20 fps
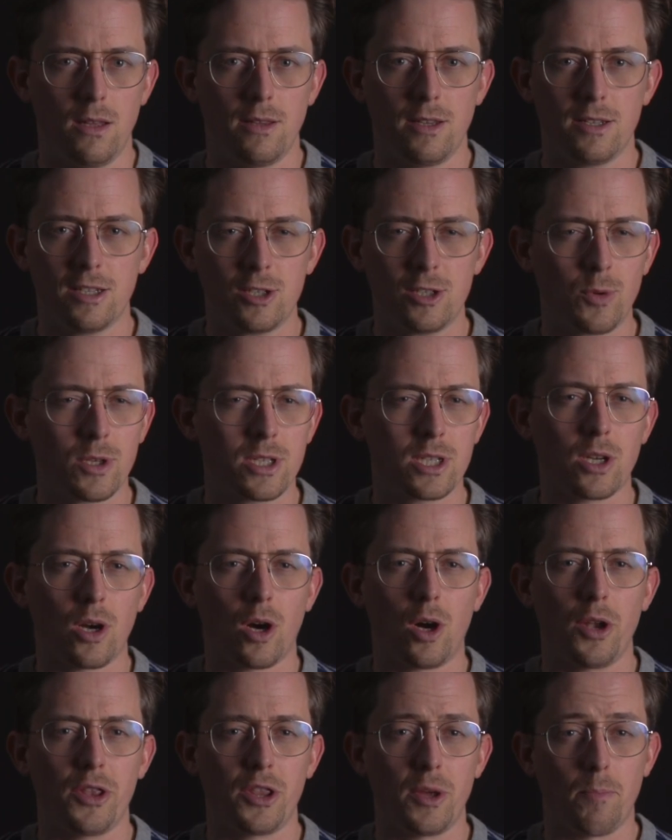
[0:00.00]
This is what's
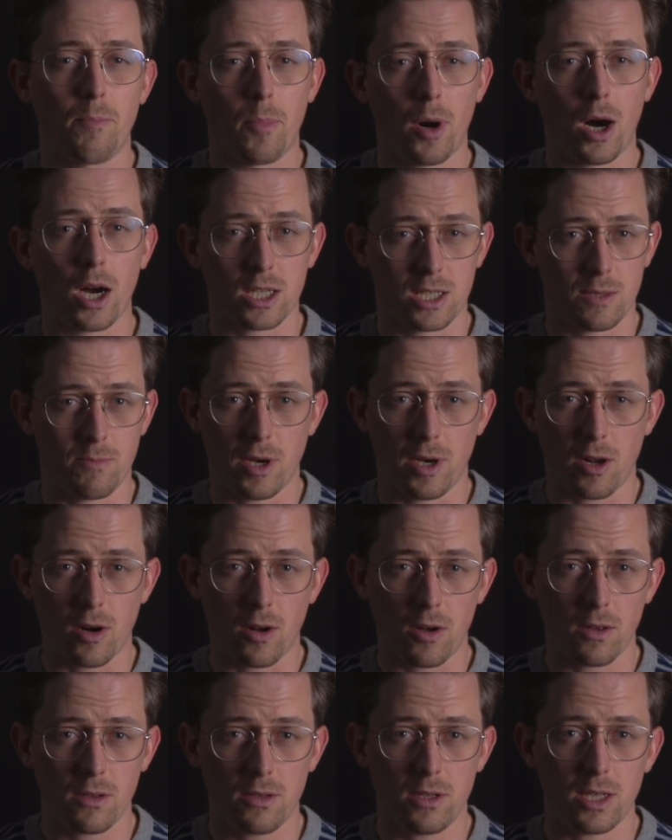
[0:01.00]
called the box
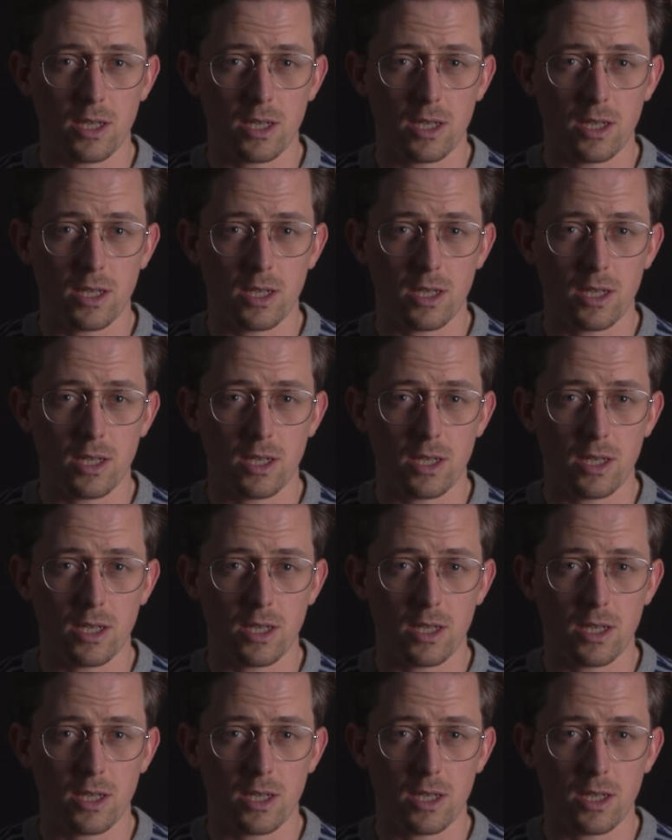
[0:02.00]
model.